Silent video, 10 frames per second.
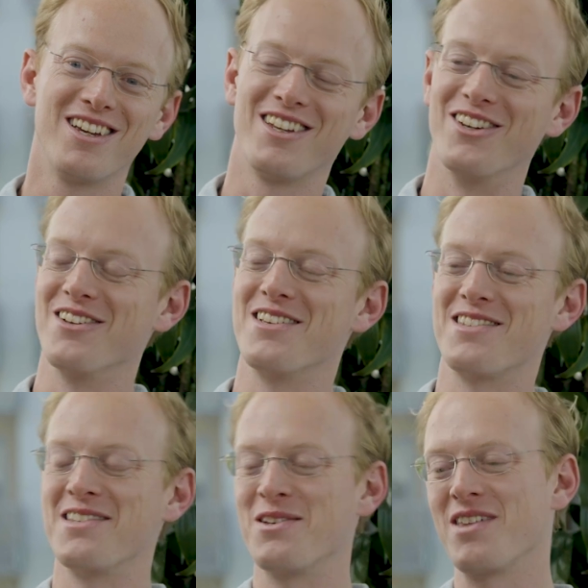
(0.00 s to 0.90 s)

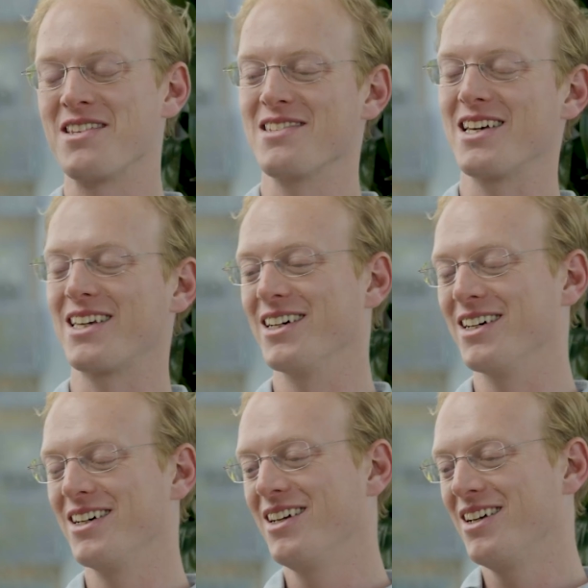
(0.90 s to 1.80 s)
as if that's like
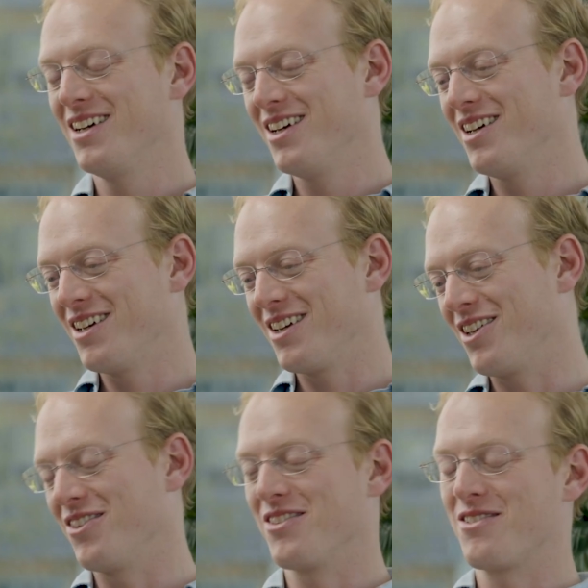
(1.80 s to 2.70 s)

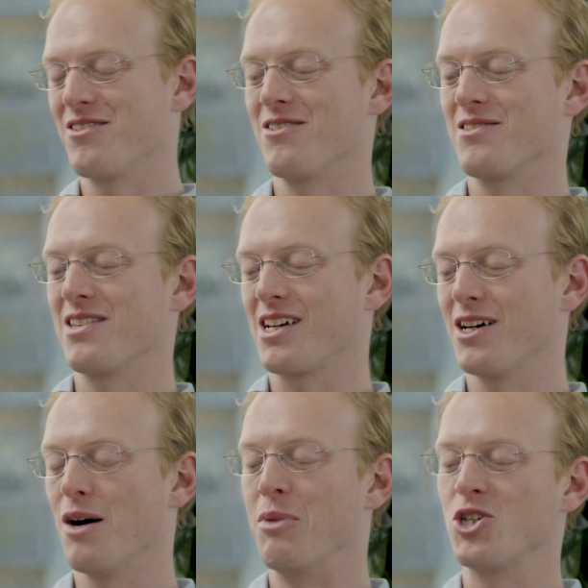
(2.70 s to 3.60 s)
that there's like
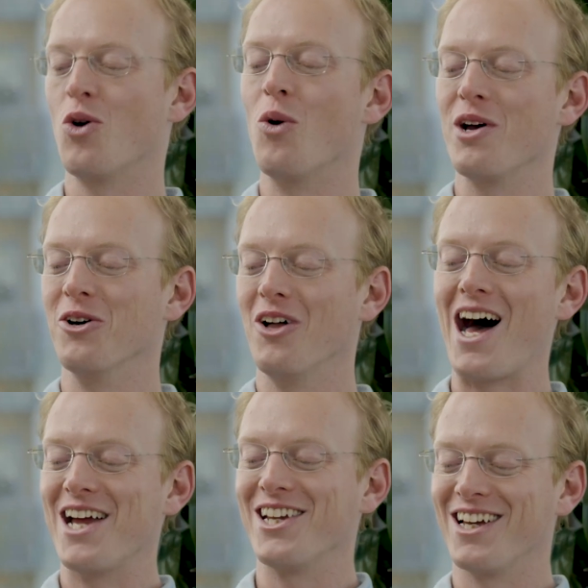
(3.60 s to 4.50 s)
a bunch of oil
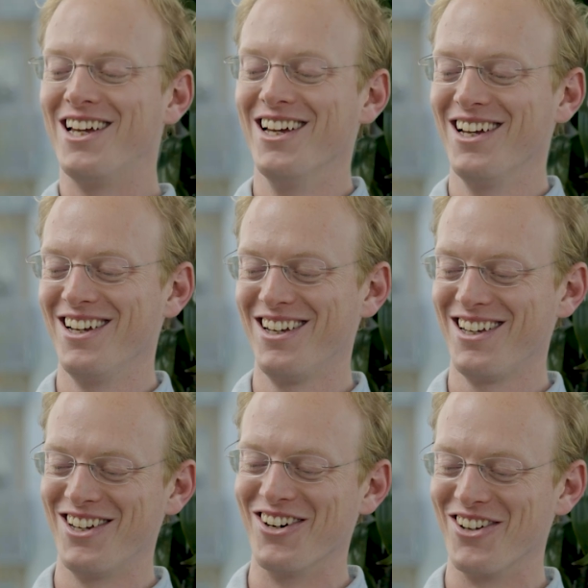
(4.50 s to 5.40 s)
hiding
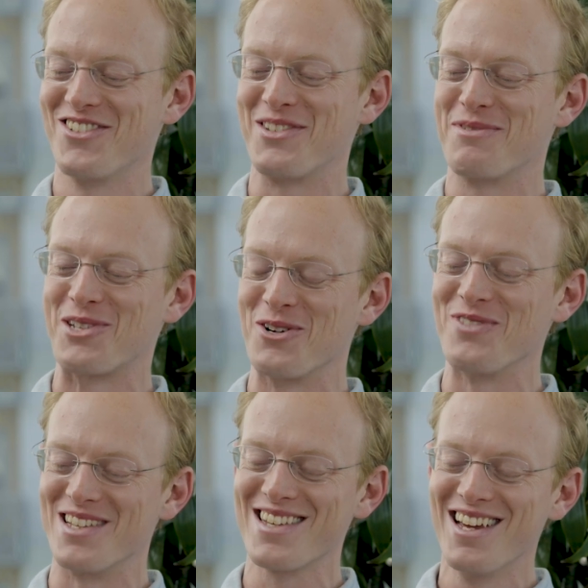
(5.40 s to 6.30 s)
under some
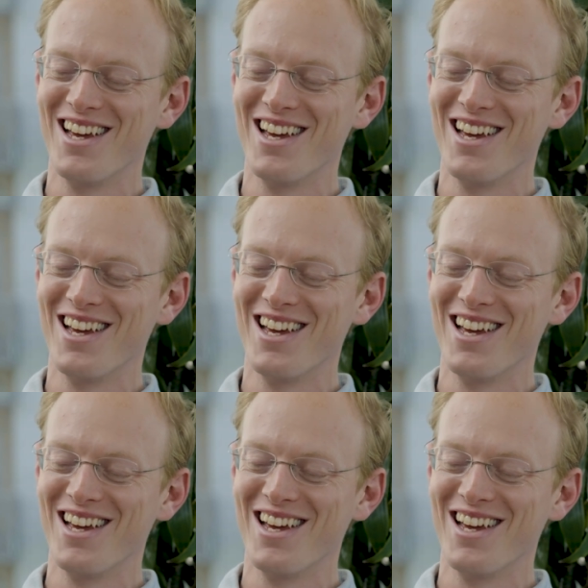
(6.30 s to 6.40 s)
surface.